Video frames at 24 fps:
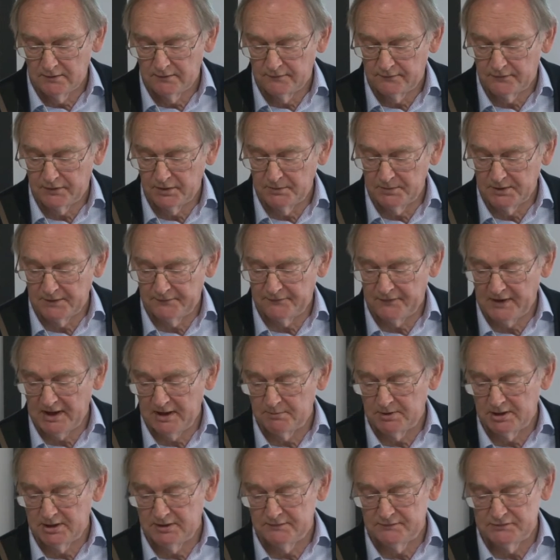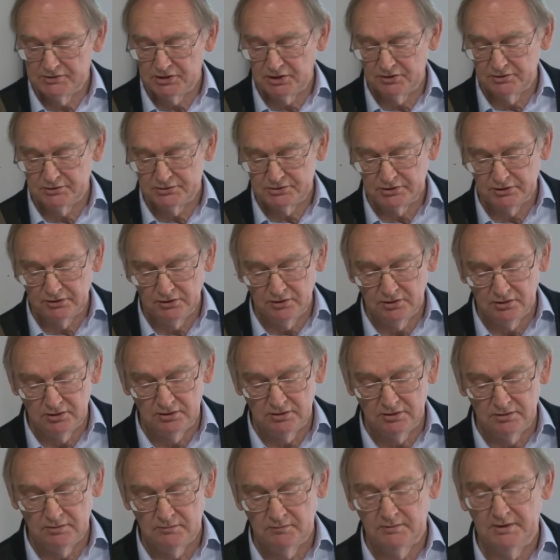from the family of John
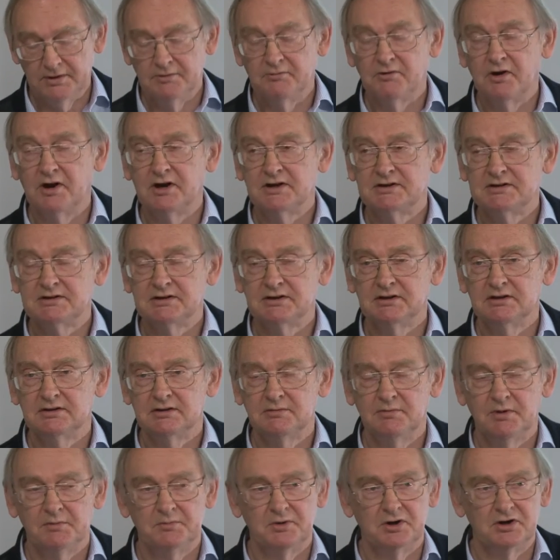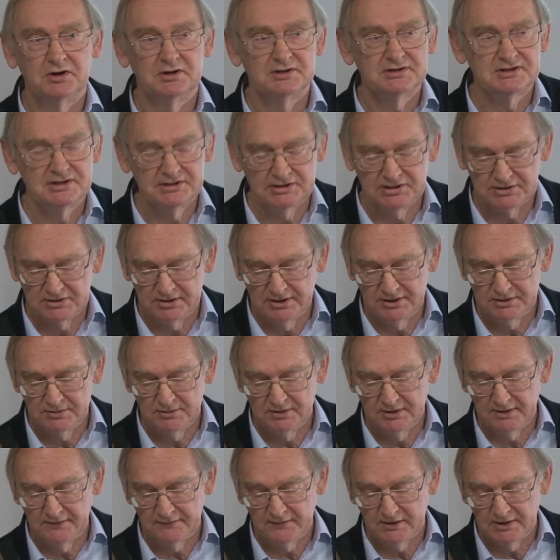Treloar when writing The Memorial's History
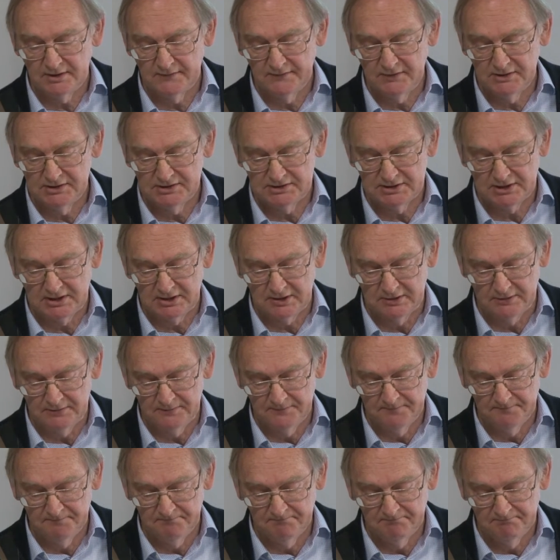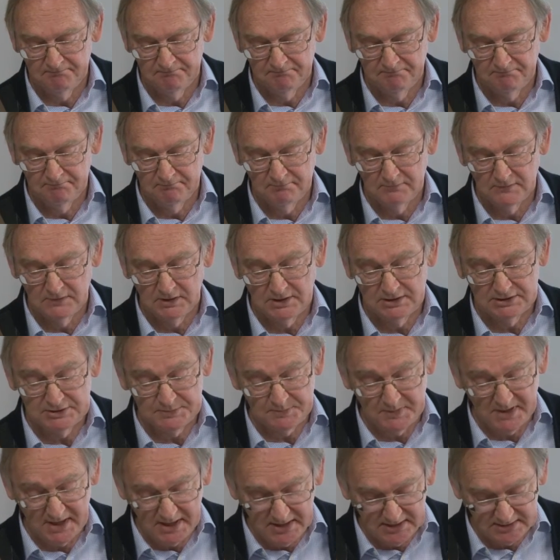25 years ago. It's
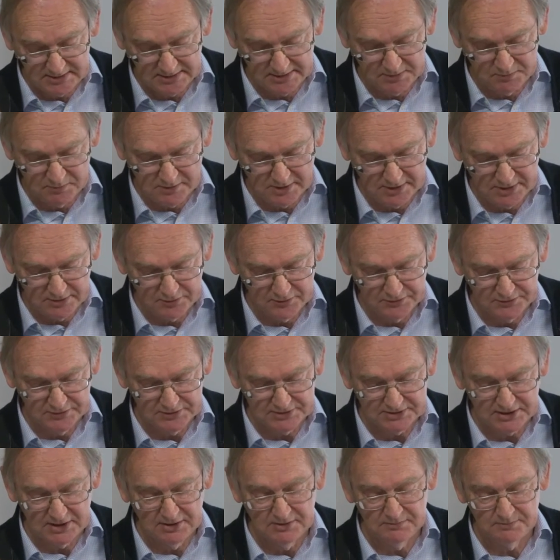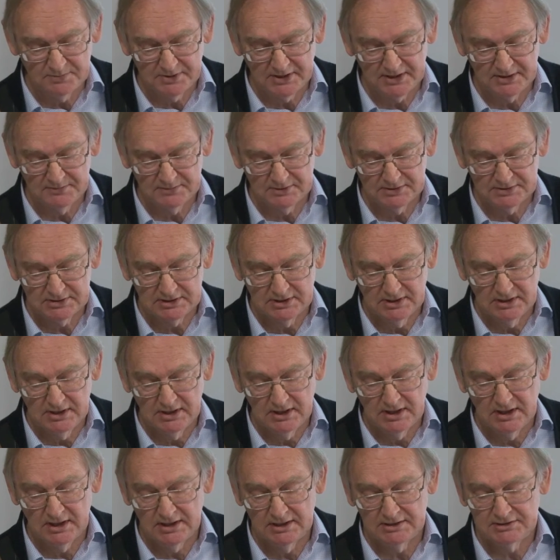partly why authors' own papers
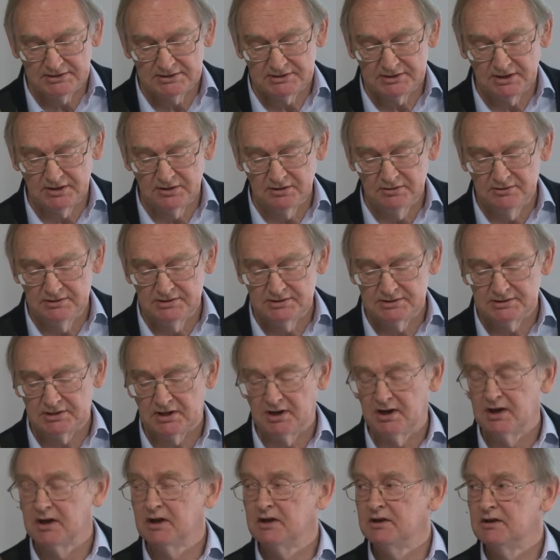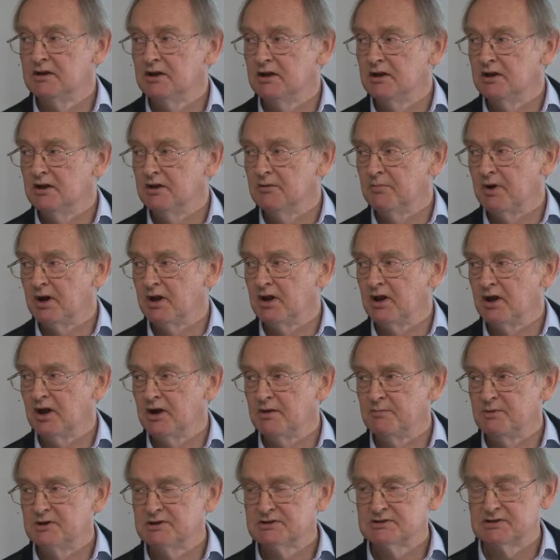are so desired by
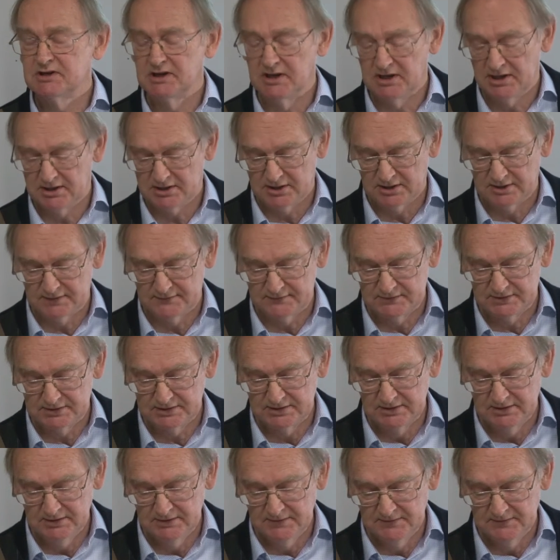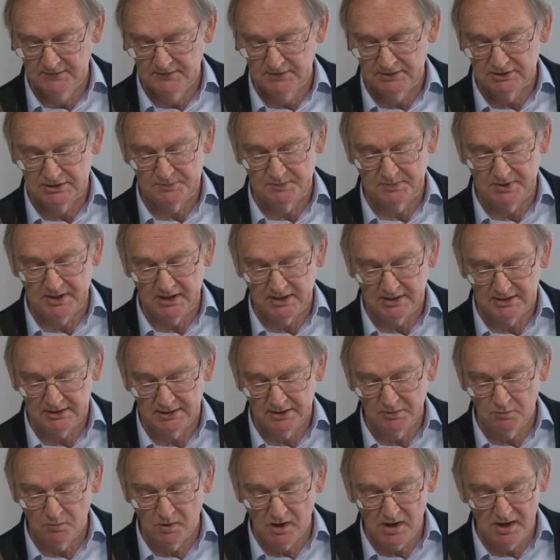libraries and archives. It's
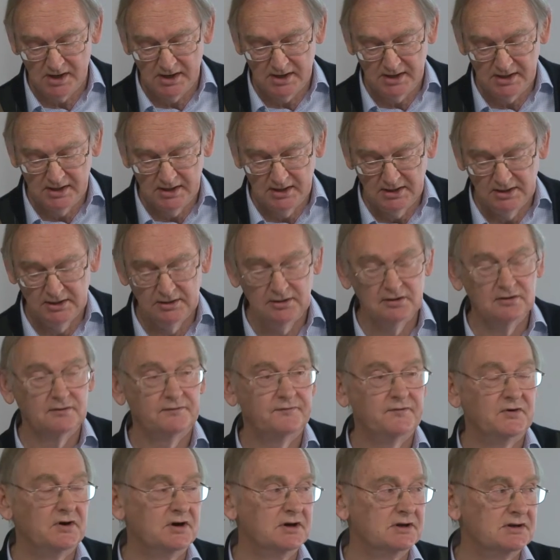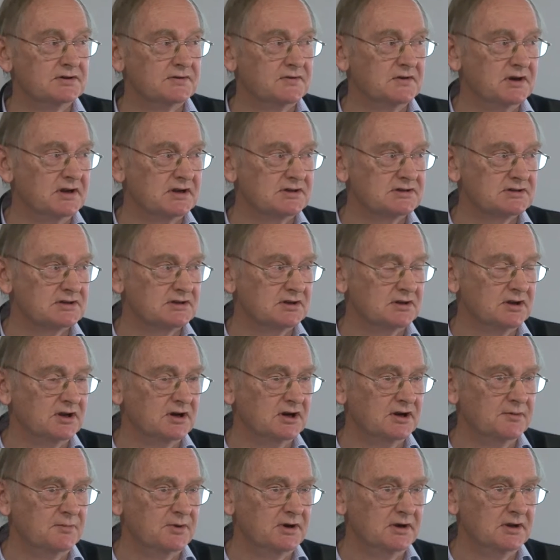partly why you'll find at the National
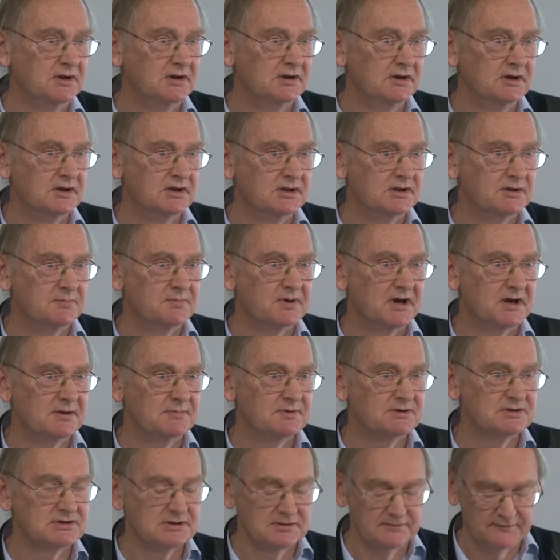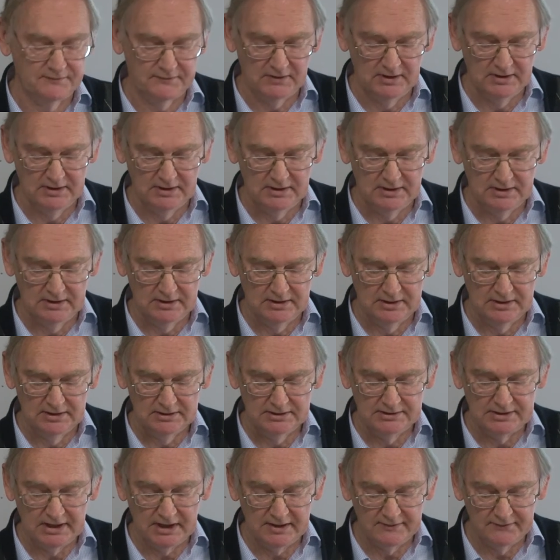Library the papers of
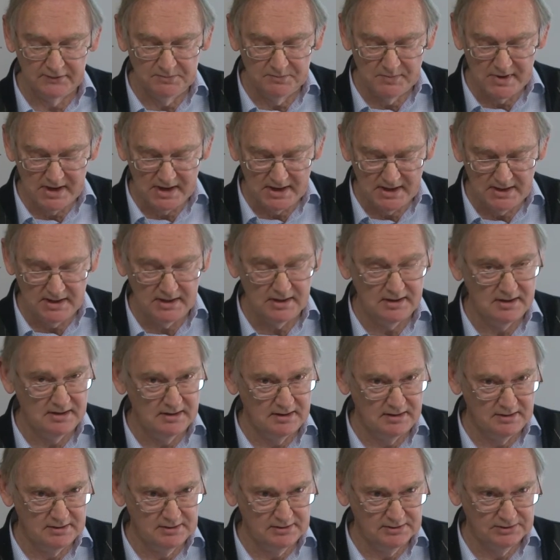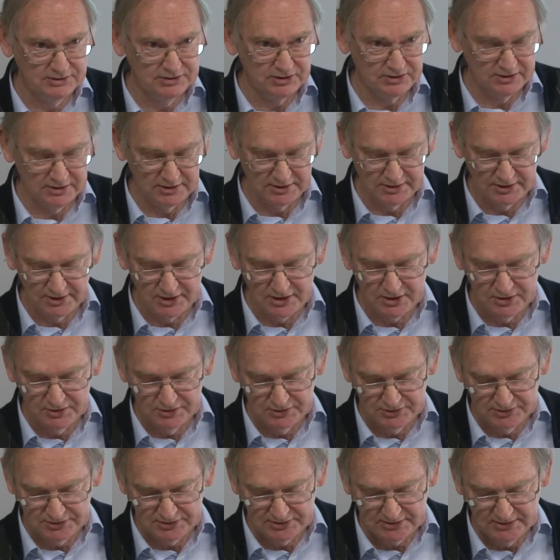David Marr, John
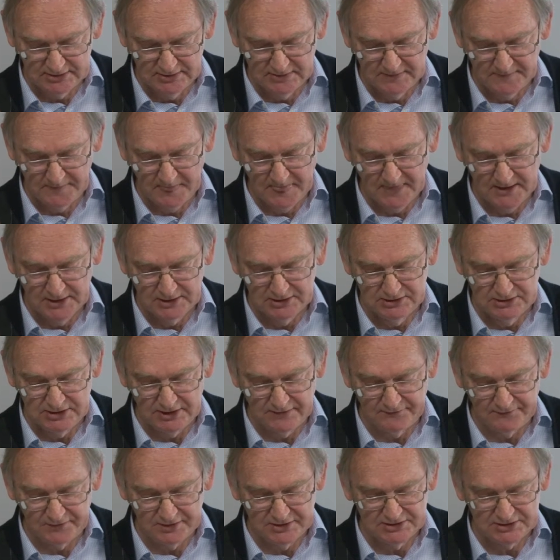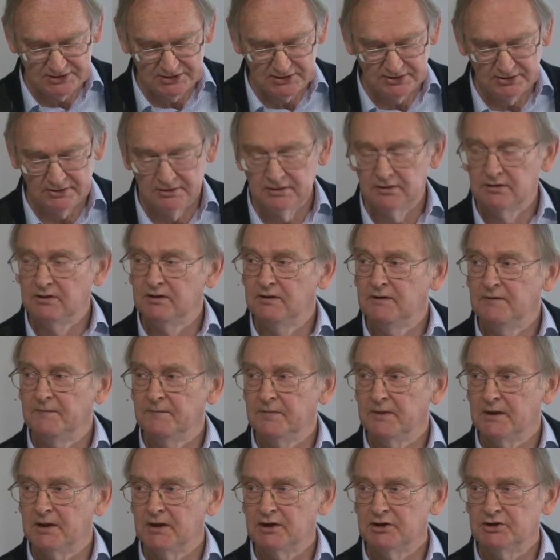Lanois, Geoffrey Searle,
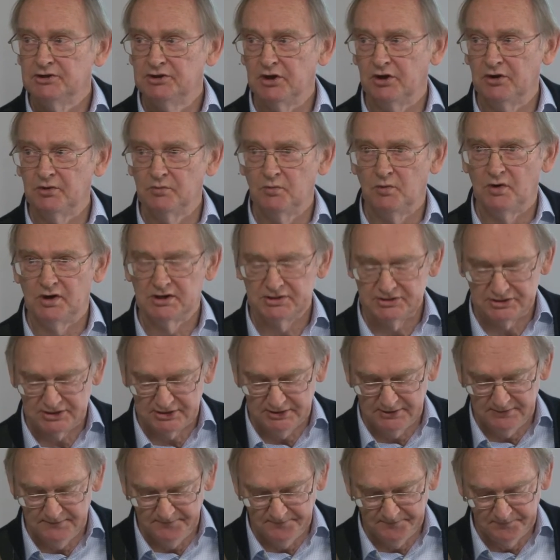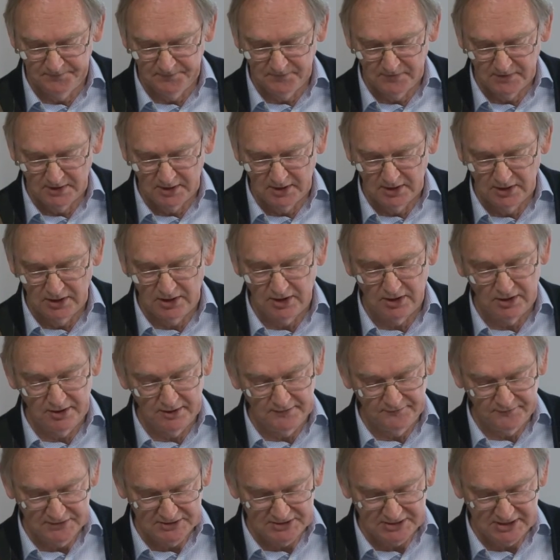Don Watson,
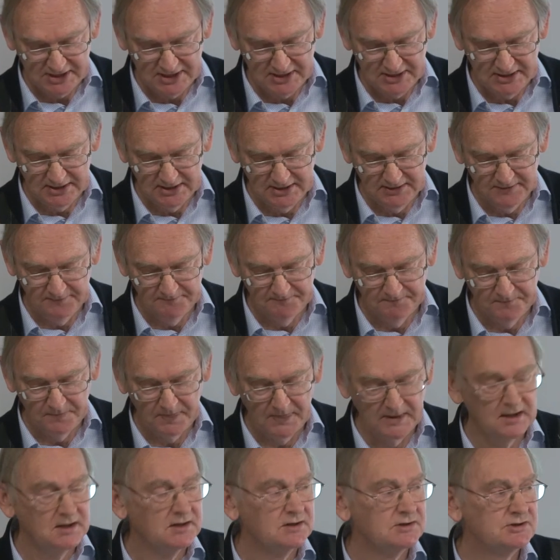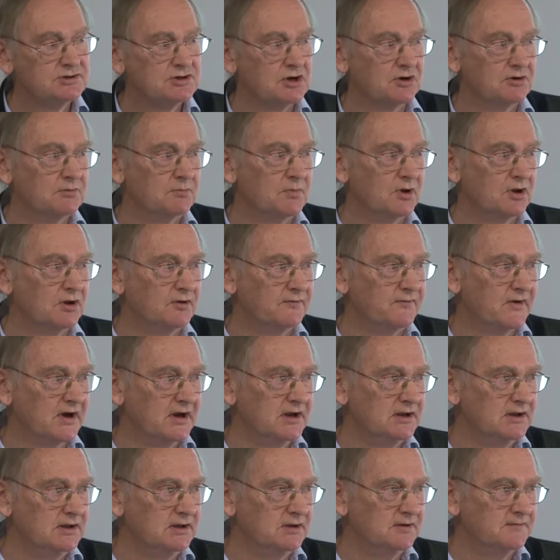Laurie Fitzharding, John
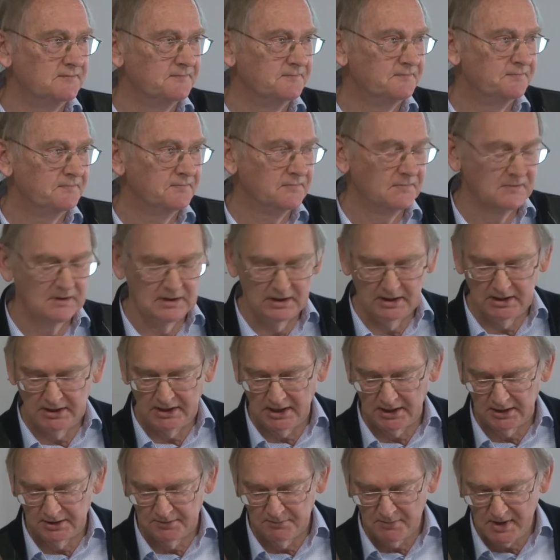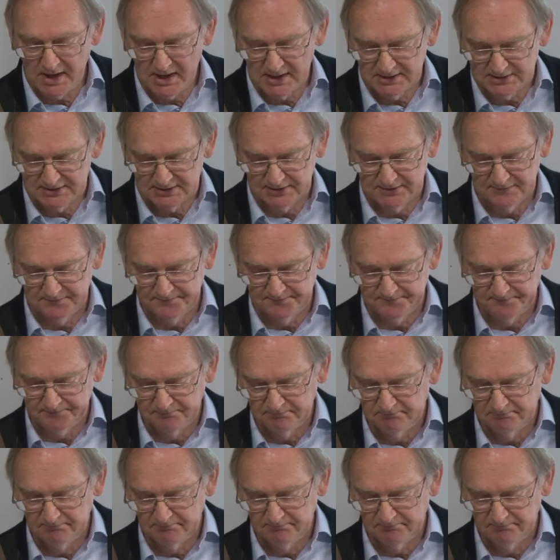Mulvaney, and Alan Martin,